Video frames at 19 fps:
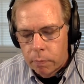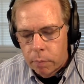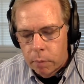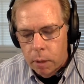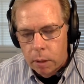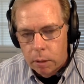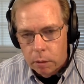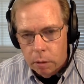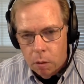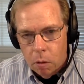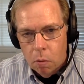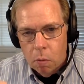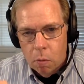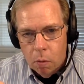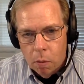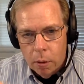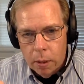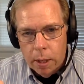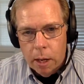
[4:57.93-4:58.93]
And don't
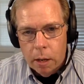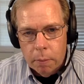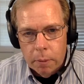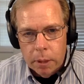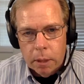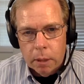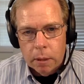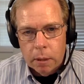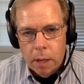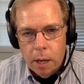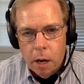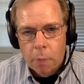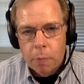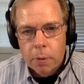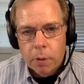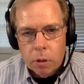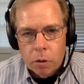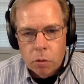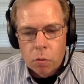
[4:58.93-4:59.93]
worry, I'll be
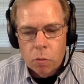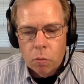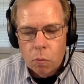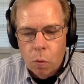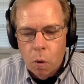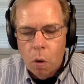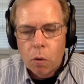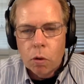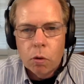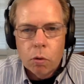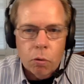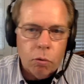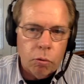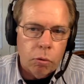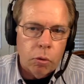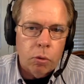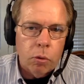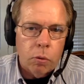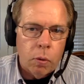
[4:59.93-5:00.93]
helping you walk you
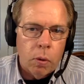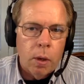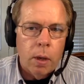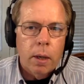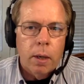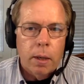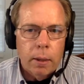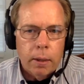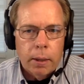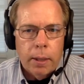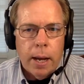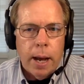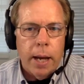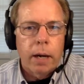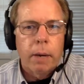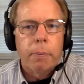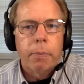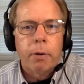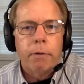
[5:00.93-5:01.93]
through
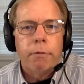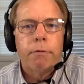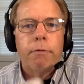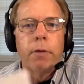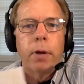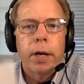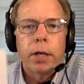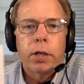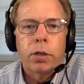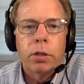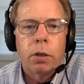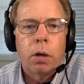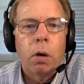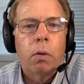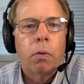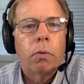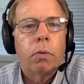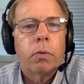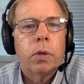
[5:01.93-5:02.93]
how to put flesh to
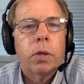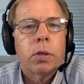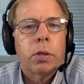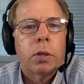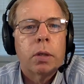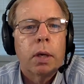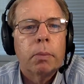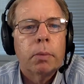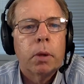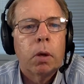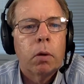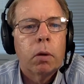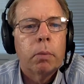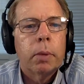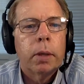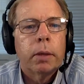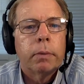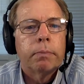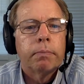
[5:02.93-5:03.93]
all this that I'm talking
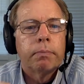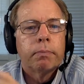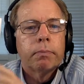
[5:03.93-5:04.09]
about.